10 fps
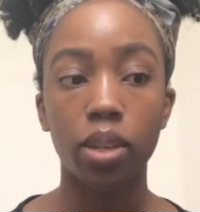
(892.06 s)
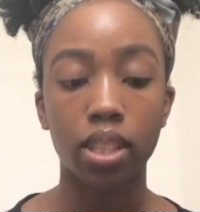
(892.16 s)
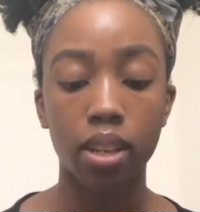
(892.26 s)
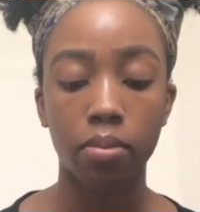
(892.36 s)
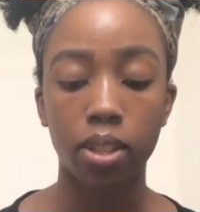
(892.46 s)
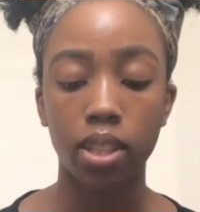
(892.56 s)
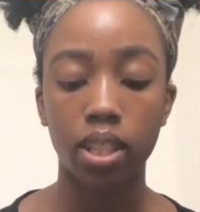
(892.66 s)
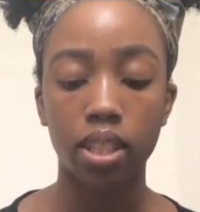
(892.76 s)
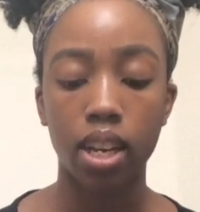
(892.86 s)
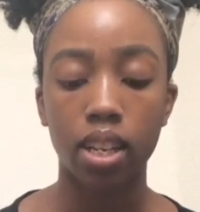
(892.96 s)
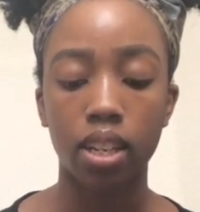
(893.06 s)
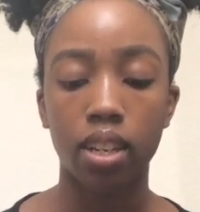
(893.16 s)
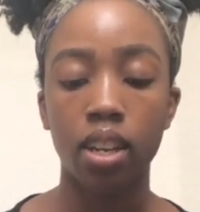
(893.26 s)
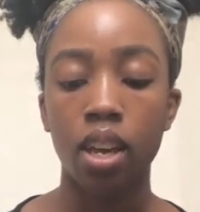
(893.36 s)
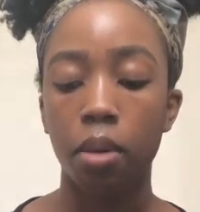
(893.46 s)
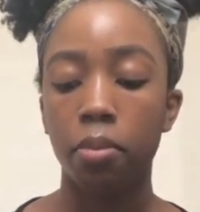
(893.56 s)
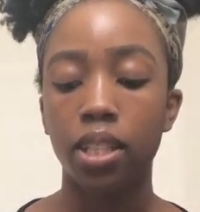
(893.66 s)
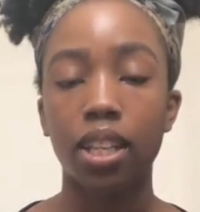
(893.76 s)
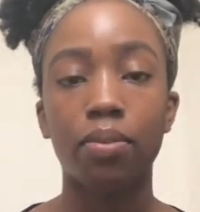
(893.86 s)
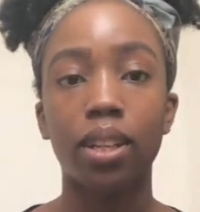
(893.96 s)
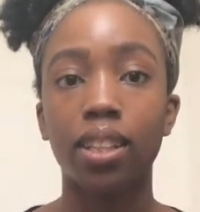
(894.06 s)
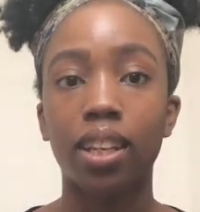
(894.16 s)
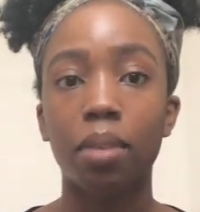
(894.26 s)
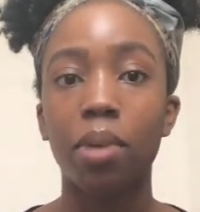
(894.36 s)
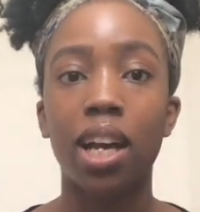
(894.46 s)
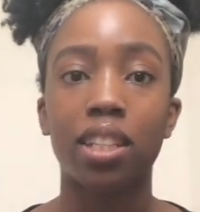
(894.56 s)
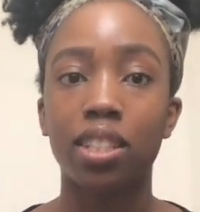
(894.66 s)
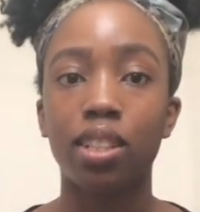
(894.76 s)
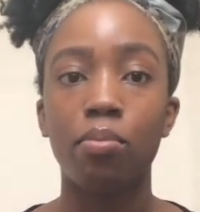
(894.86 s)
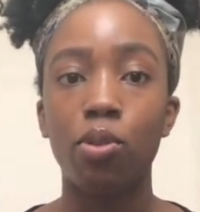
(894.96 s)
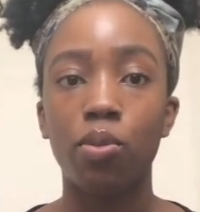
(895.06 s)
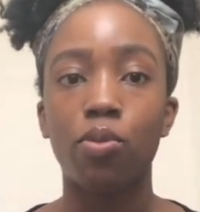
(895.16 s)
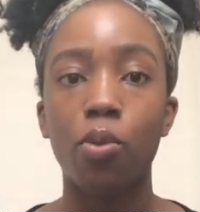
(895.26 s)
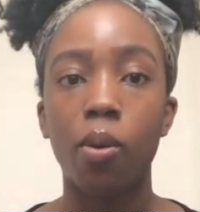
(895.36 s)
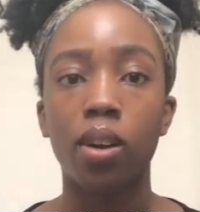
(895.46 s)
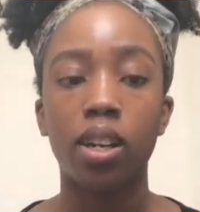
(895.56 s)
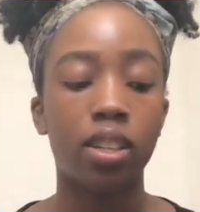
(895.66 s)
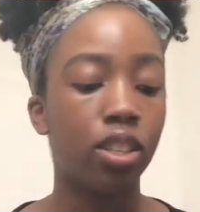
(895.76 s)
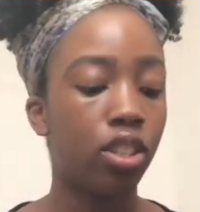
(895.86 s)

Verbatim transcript: because I'm really excited because I feel like I'm actually moving forward